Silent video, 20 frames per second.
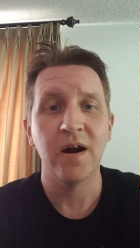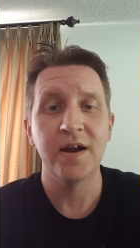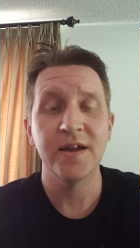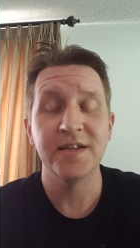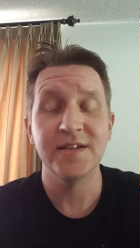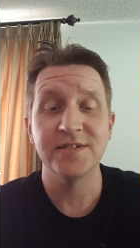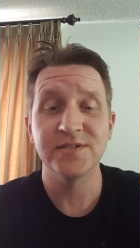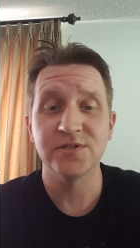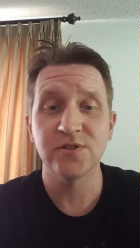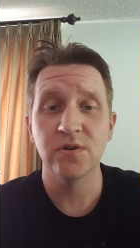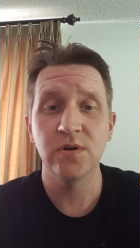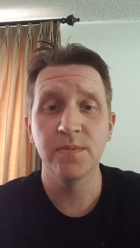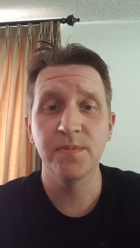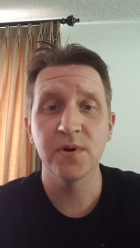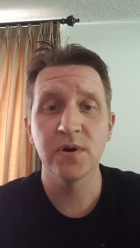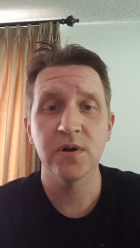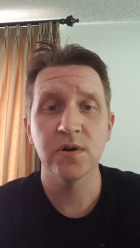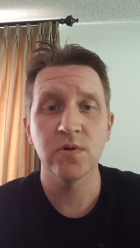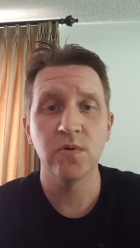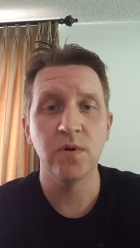Is
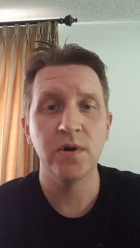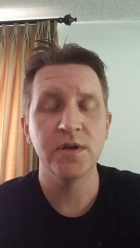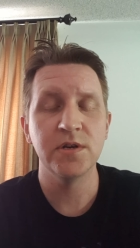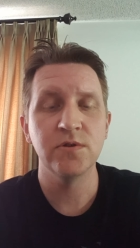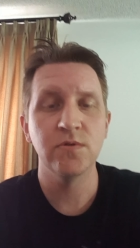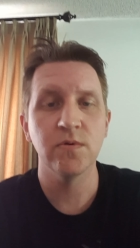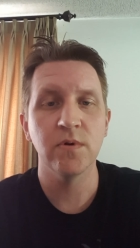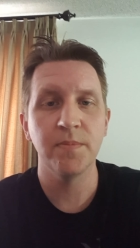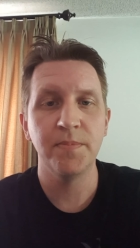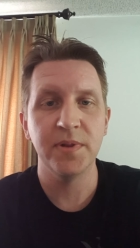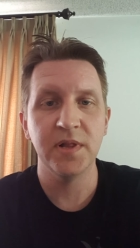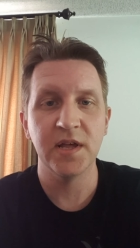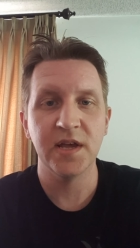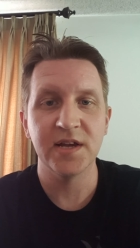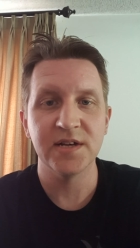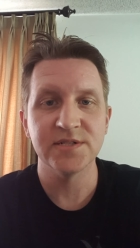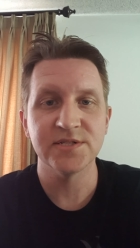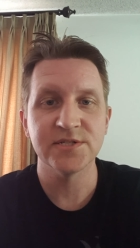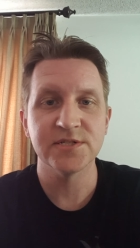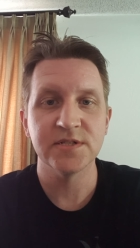Uber going to
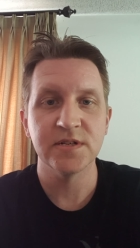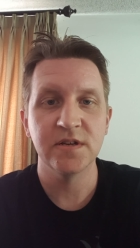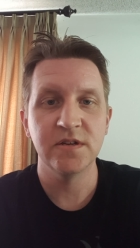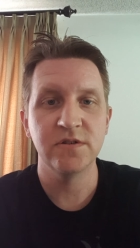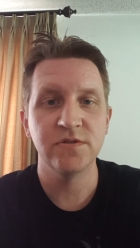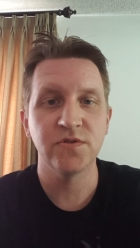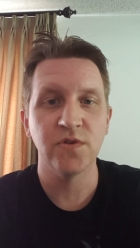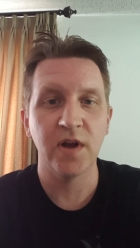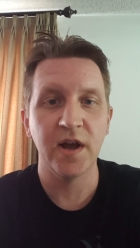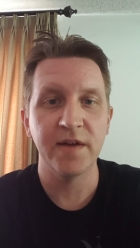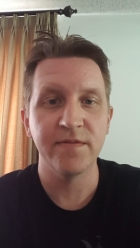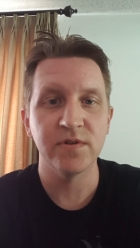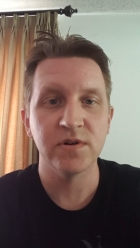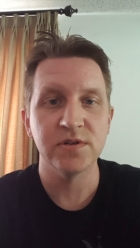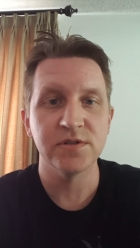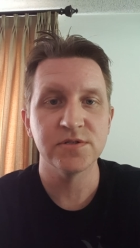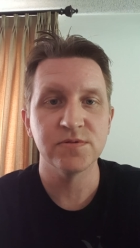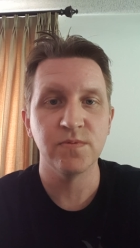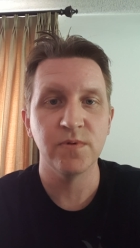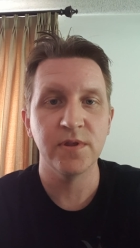replace
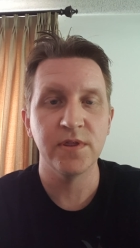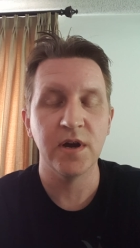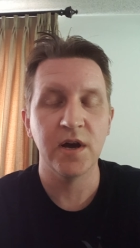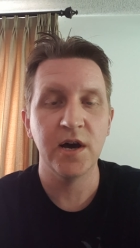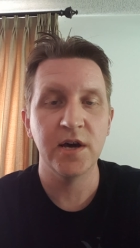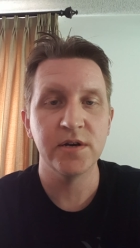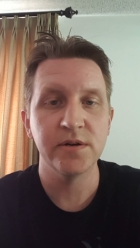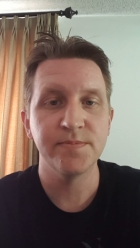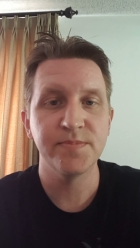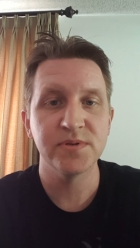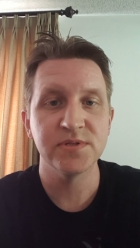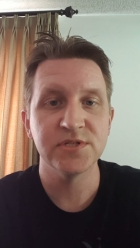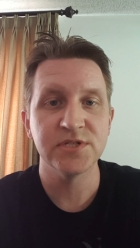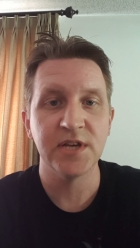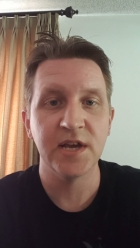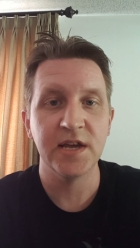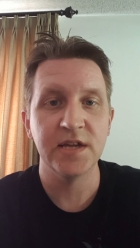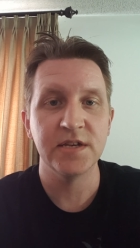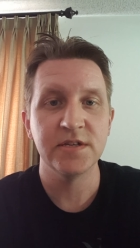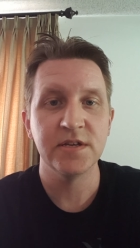drivers with
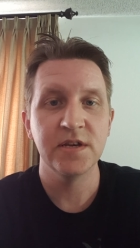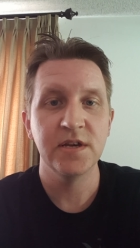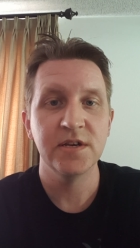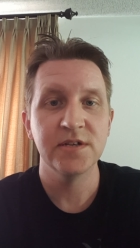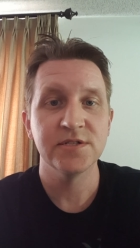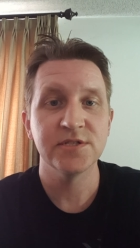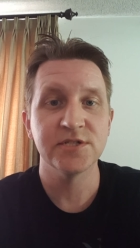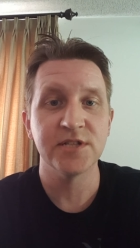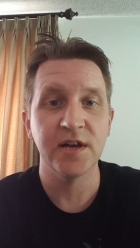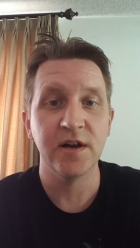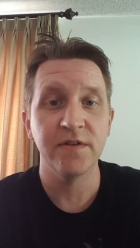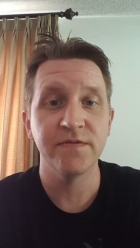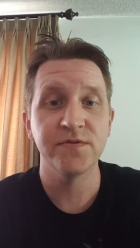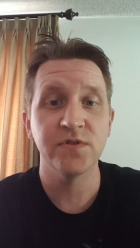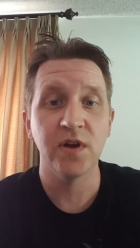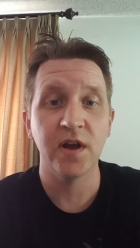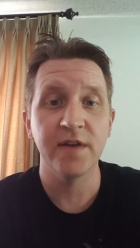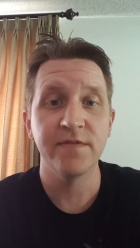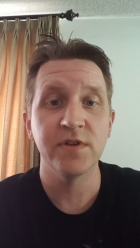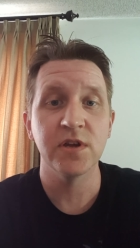100% self
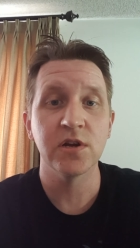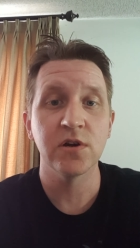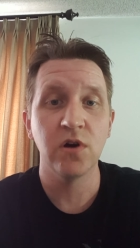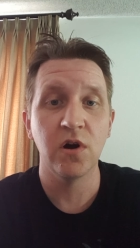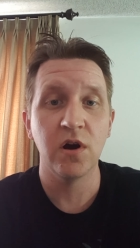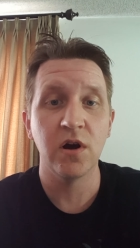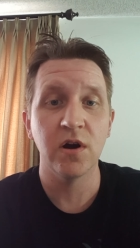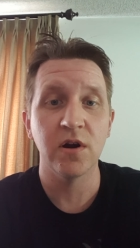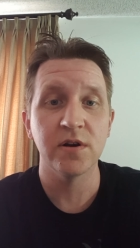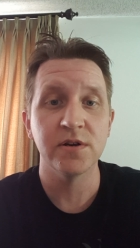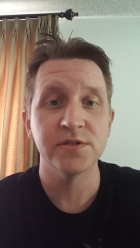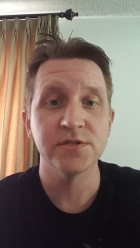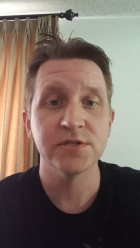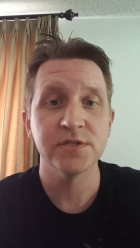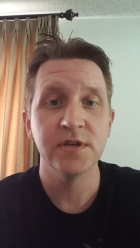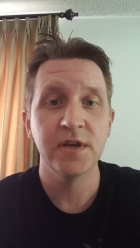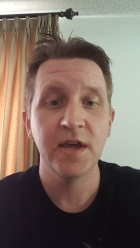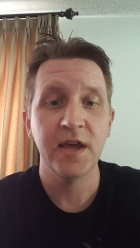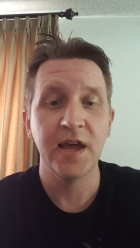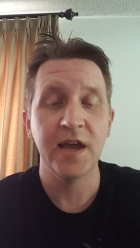driving cars
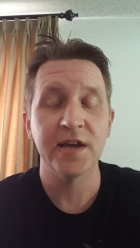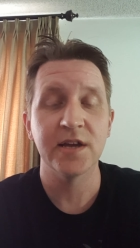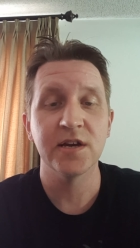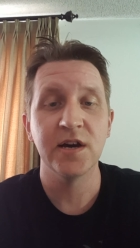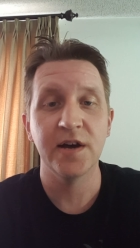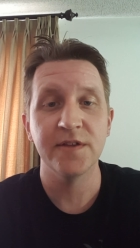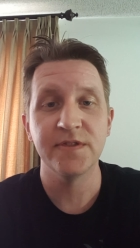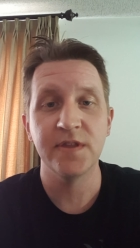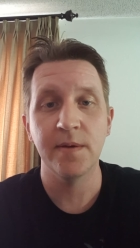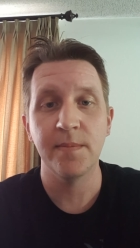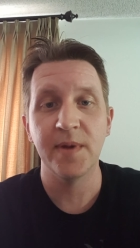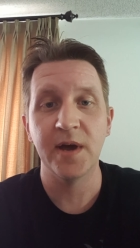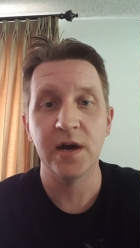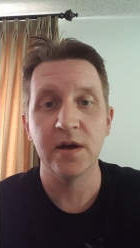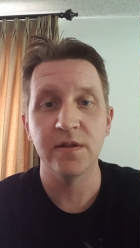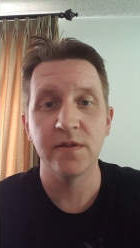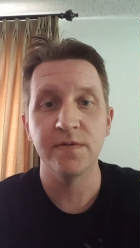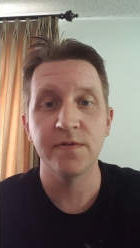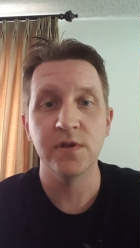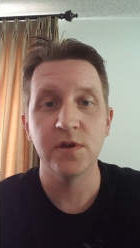and cut them out
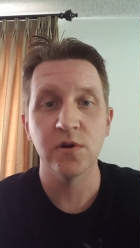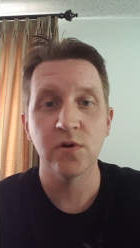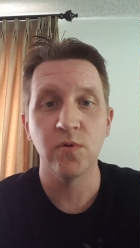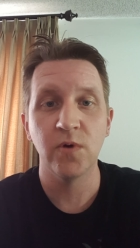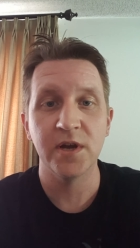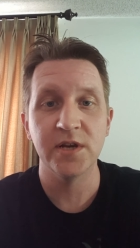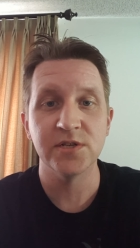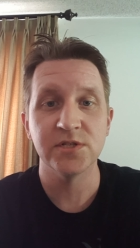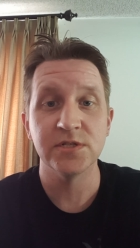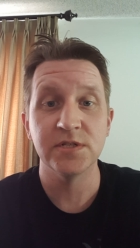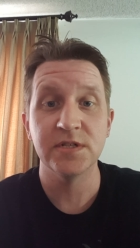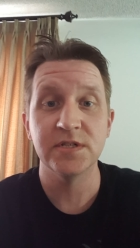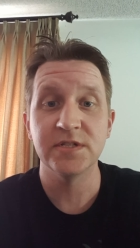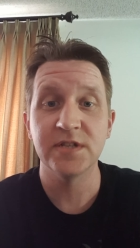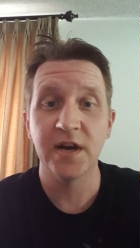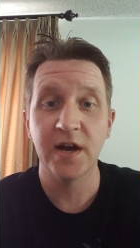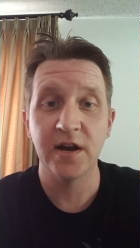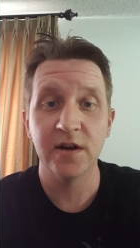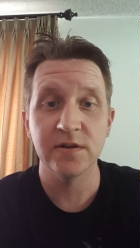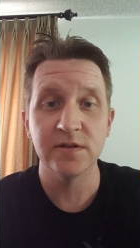of the equation
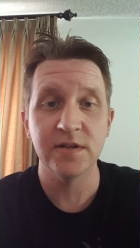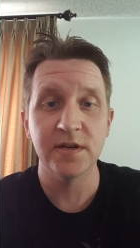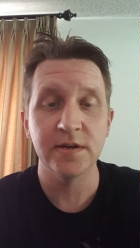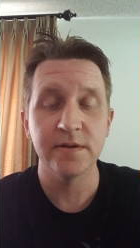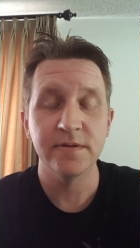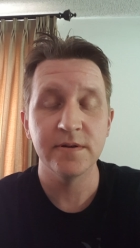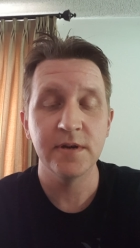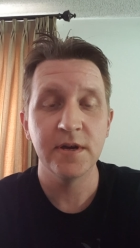entirely?